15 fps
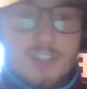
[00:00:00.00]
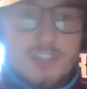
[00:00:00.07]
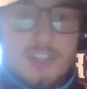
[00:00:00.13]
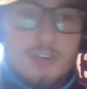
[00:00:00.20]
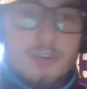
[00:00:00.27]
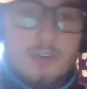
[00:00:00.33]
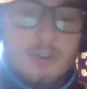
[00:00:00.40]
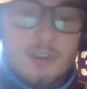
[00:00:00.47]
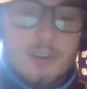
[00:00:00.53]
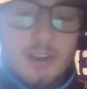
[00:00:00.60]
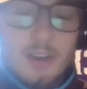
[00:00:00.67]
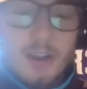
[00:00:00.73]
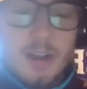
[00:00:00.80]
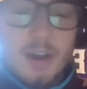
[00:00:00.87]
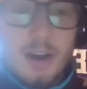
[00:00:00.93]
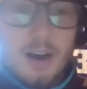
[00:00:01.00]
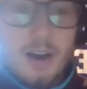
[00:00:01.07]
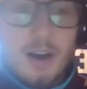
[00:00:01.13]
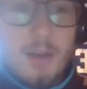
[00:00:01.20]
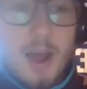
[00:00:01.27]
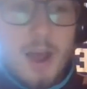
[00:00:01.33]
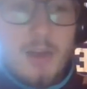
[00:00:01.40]
to.
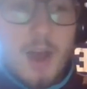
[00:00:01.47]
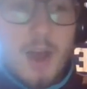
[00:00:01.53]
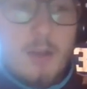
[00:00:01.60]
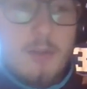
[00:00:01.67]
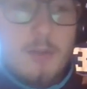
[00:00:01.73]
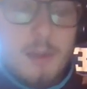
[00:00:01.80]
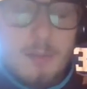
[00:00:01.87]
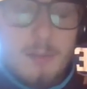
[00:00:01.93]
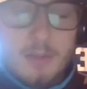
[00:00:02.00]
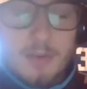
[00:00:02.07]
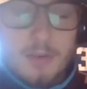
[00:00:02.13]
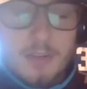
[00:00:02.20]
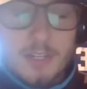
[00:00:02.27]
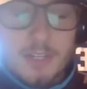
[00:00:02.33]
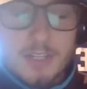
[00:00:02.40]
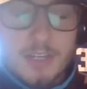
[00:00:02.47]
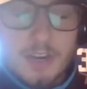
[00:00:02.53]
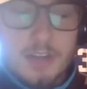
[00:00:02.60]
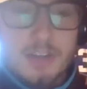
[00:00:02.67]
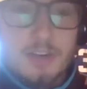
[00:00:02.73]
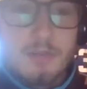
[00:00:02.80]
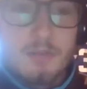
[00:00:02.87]
I remember there was
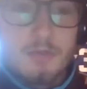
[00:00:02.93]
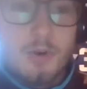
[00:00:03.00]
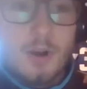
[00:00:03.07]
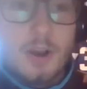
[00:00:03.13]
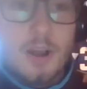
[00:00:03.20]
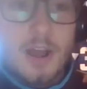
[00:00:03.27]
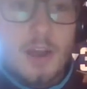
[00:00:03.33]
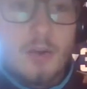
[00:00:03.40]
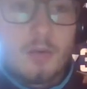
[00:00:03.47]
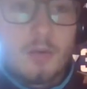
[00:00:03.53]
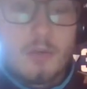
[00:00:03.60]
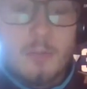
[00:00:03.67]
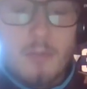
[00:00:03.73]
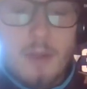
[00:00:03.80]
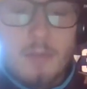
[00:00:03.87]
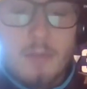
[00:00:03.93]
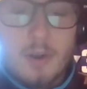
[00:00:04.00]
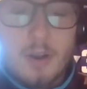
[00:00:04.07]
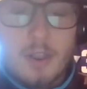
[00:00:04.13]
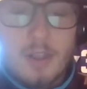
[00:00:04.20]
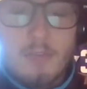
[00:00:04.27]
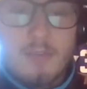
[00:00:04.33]
discussion for it. I don't
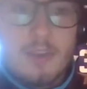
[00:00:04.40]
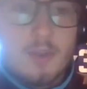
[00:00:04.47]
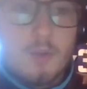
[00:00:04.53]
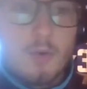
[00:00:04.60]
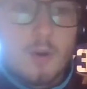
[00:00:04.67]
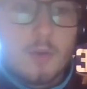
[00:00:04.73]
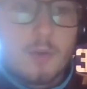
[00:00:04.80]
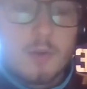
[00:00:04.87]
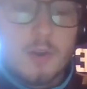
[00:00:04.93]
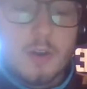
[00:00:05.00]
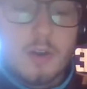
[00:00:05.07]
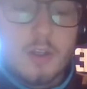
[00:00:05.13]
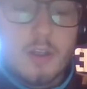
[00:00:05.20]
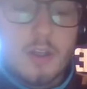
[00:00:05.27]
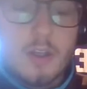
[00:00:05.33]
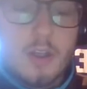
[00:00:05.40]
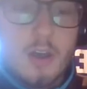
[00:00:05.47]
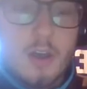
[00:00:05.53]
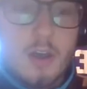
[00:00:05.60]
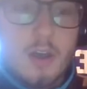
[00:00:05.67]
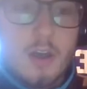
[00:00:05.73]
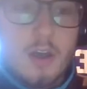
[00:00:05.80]
remember if he won one.
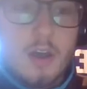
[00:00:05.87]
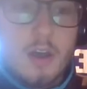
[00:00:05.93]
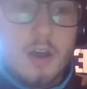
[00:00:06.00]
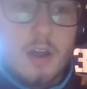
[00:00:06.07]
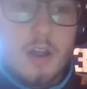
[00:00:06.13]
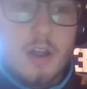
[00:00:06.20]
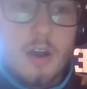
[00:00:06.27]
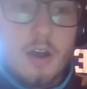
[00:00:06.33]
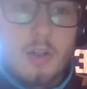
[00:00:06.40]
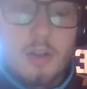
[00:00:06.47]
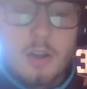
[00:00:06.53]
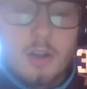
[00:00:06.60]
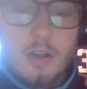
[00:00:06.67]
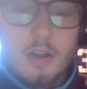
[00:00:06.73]
Here, I'll look.